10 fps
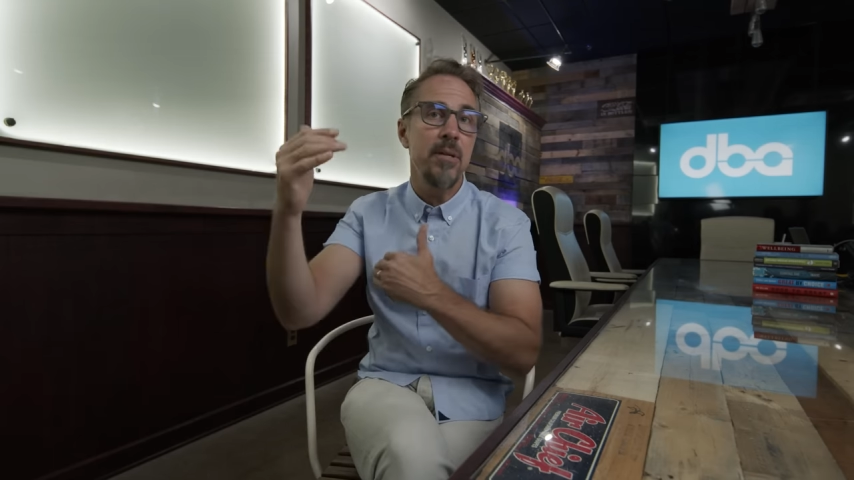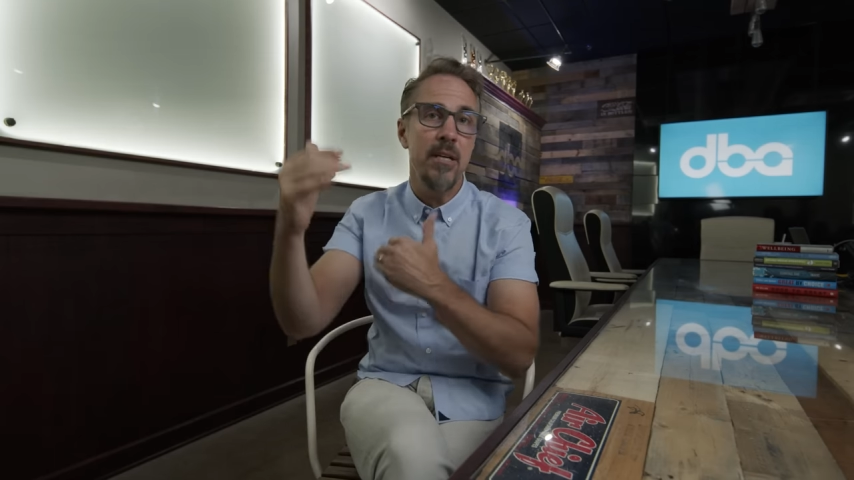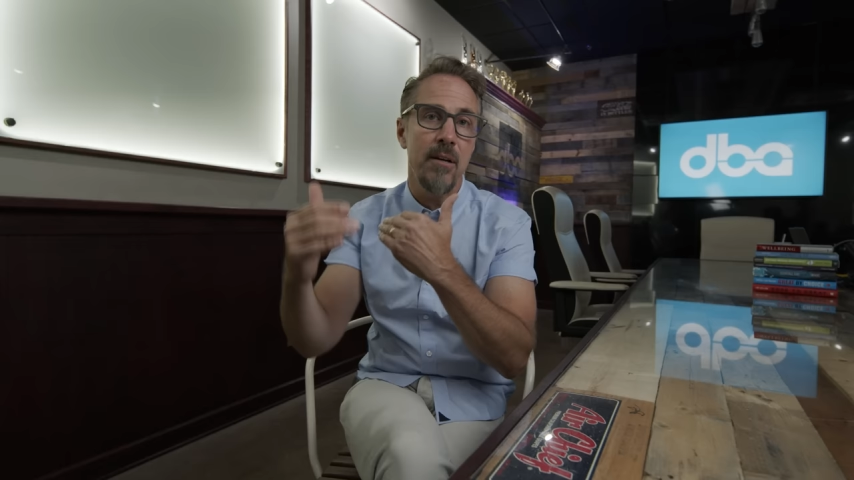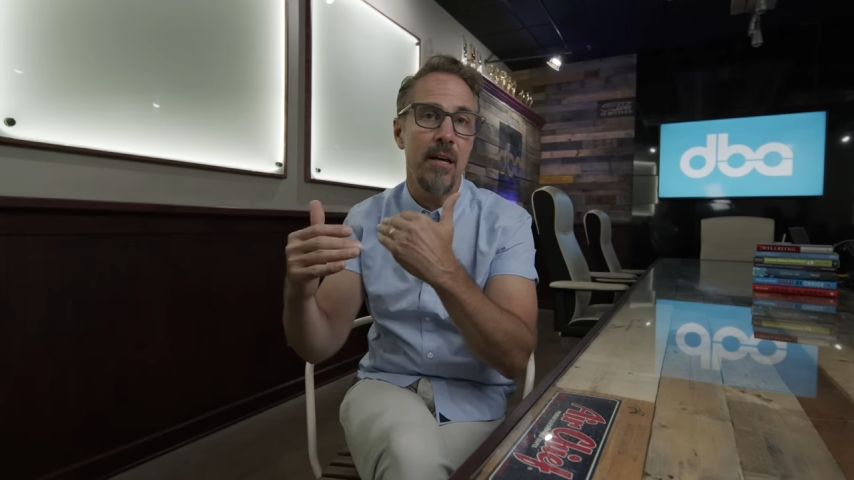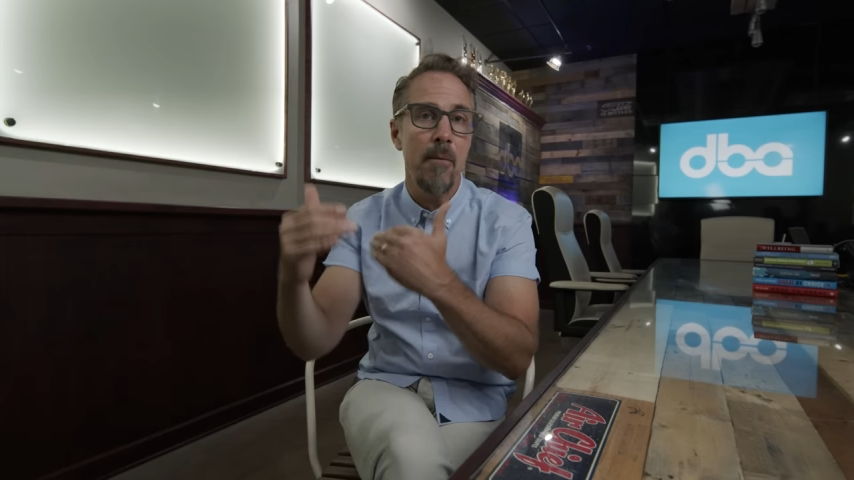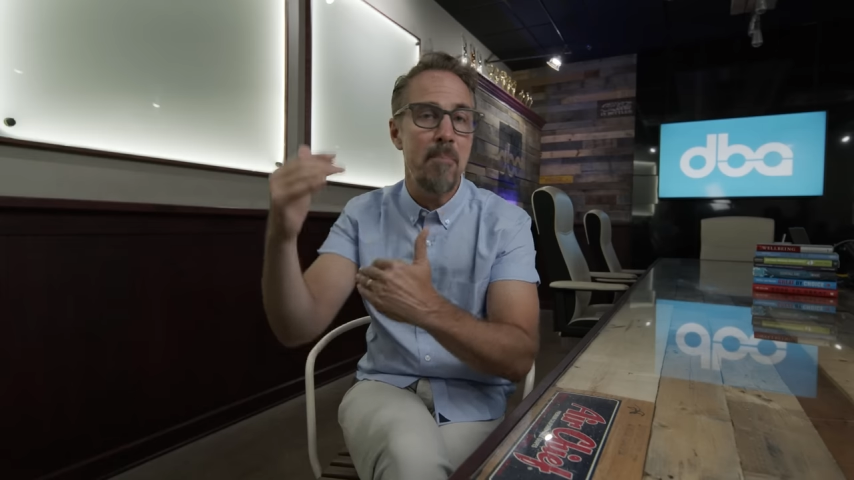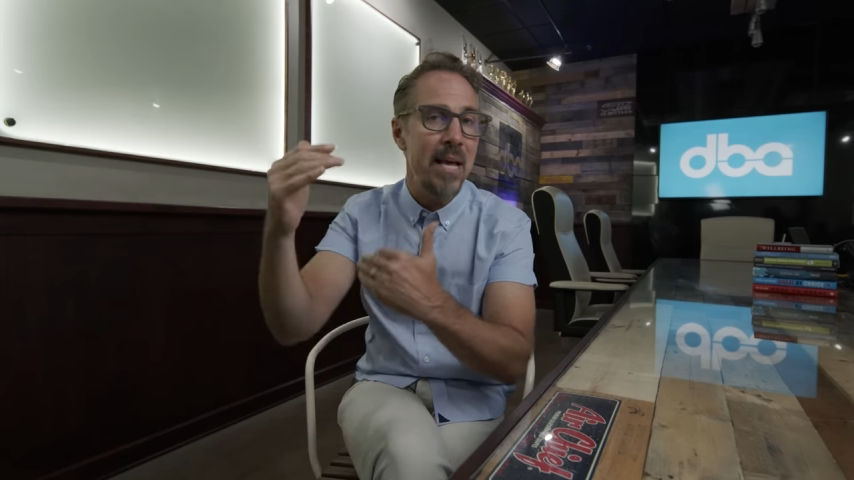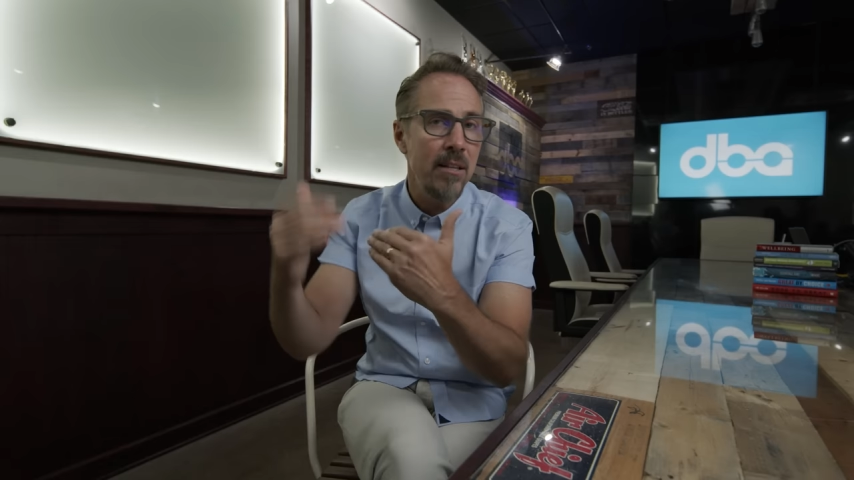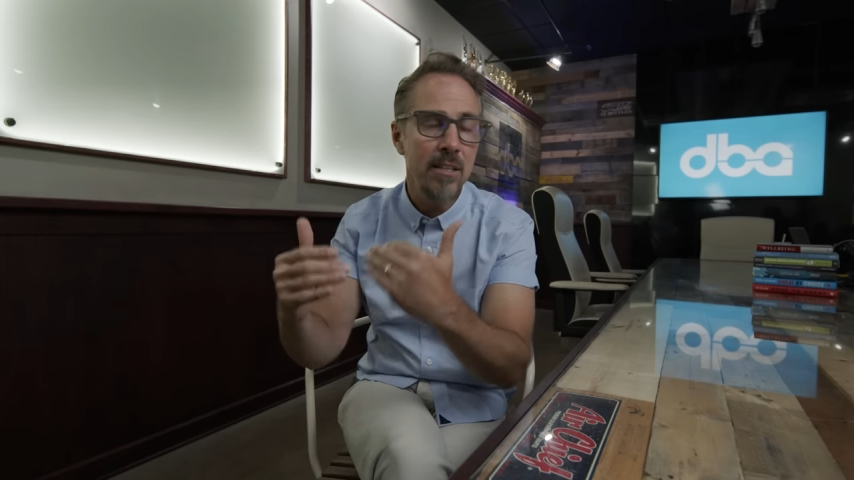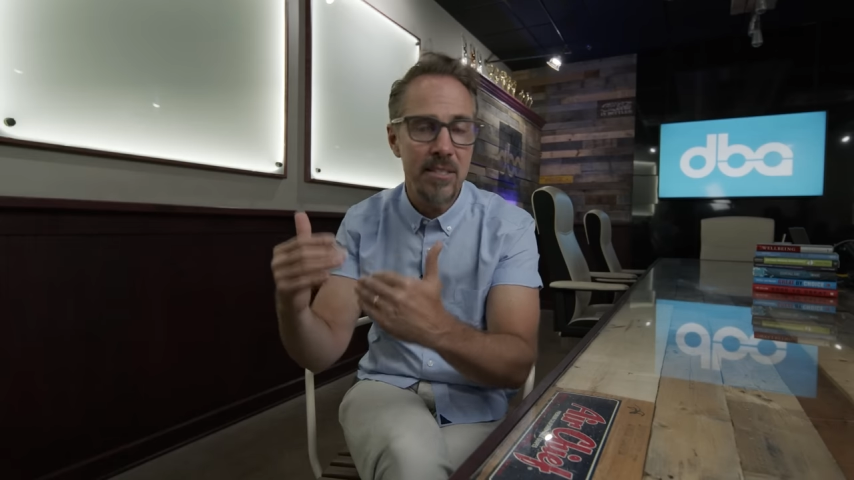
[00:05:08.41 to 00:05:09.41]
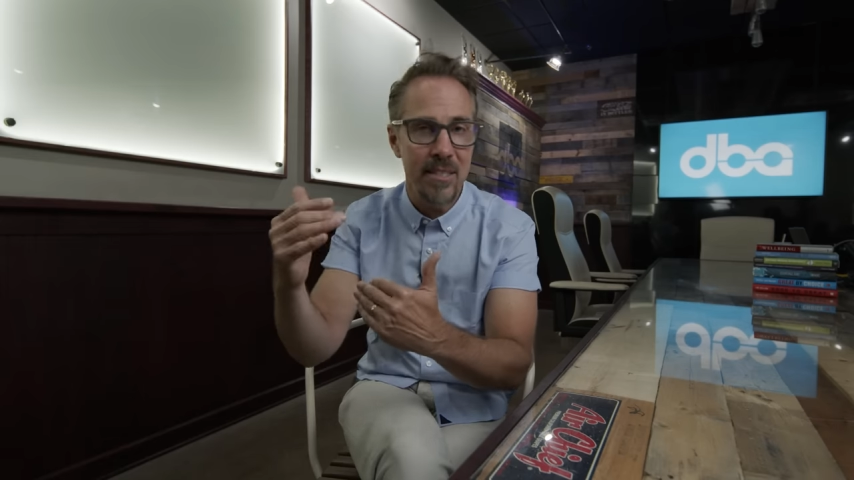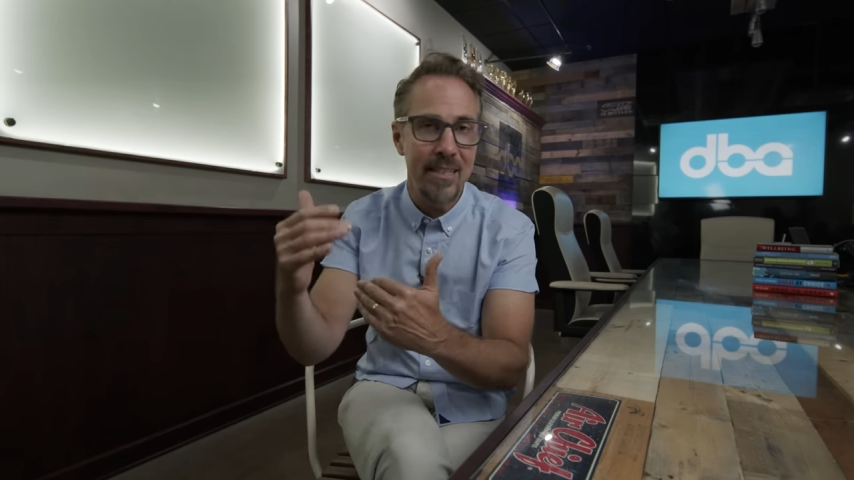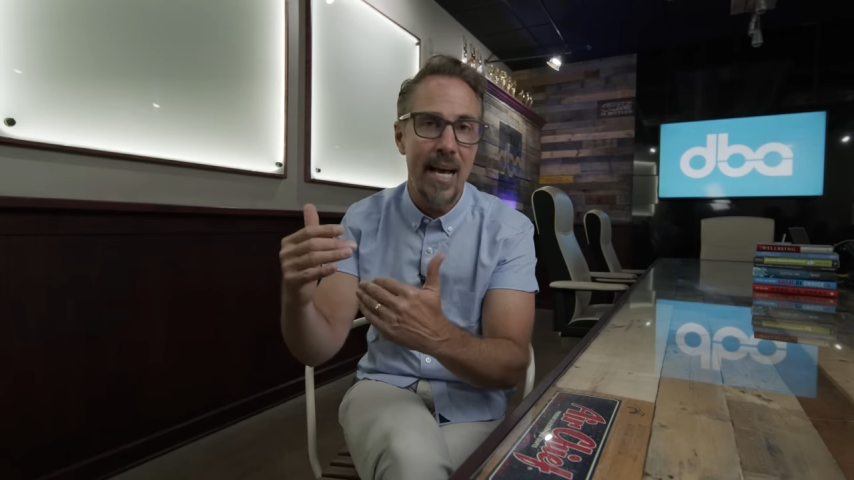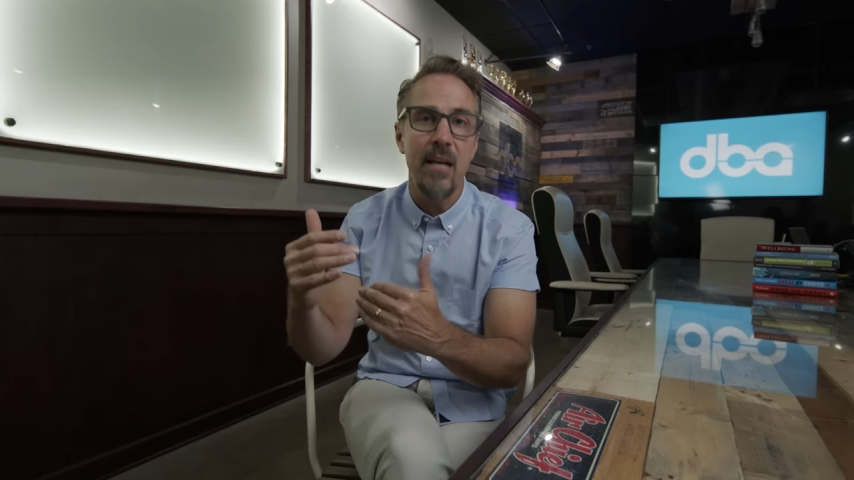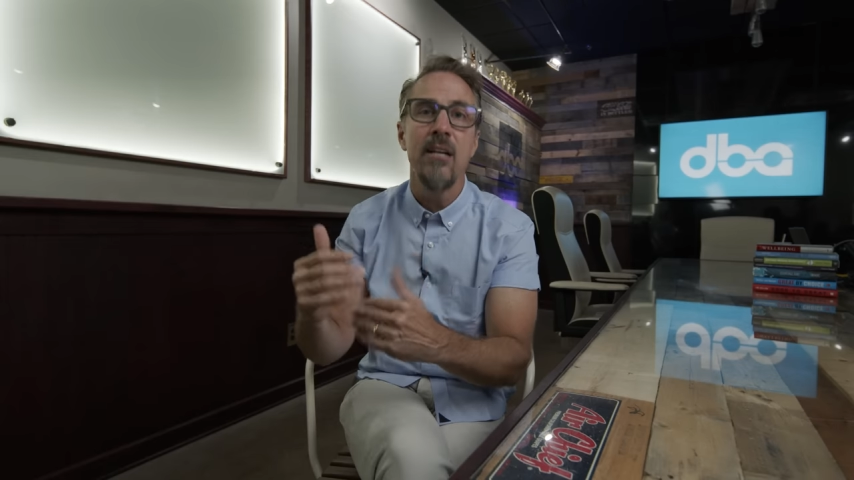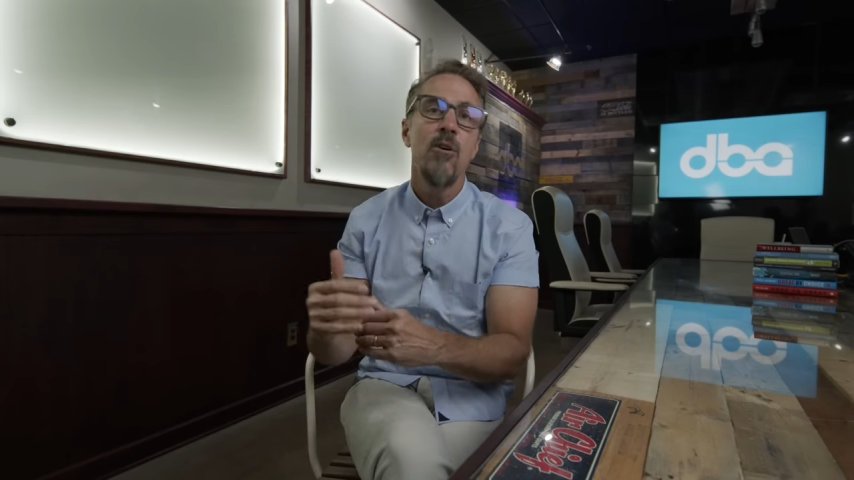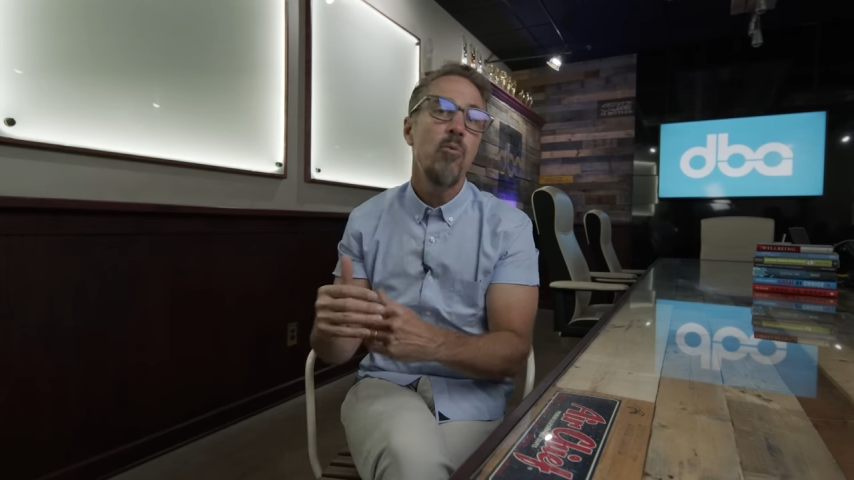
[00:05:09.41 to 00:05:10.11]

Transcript: to be a balance in that,